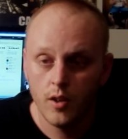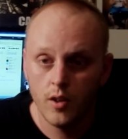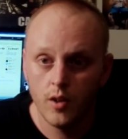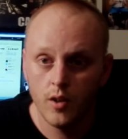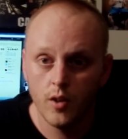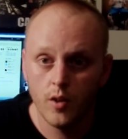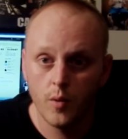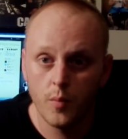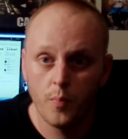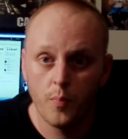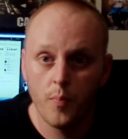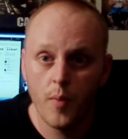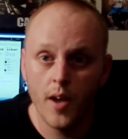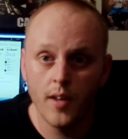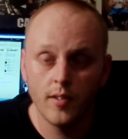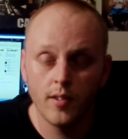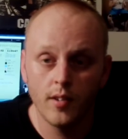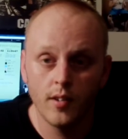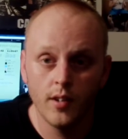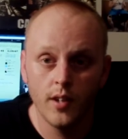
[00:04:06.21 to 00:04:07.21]
you're
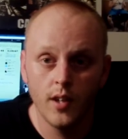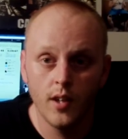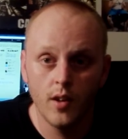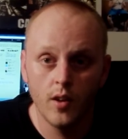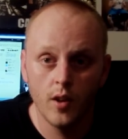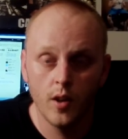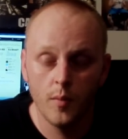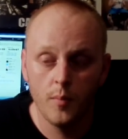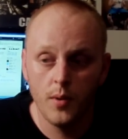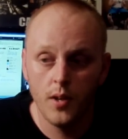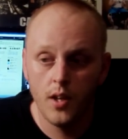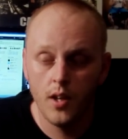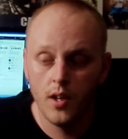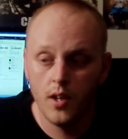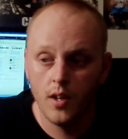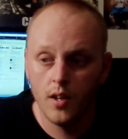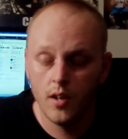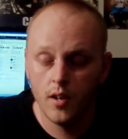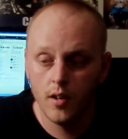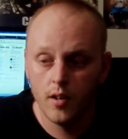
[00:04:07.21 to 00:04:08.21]
basically going to
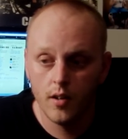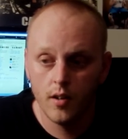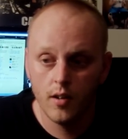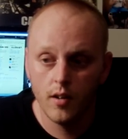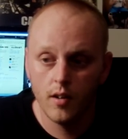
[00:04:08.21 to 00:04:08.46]
be,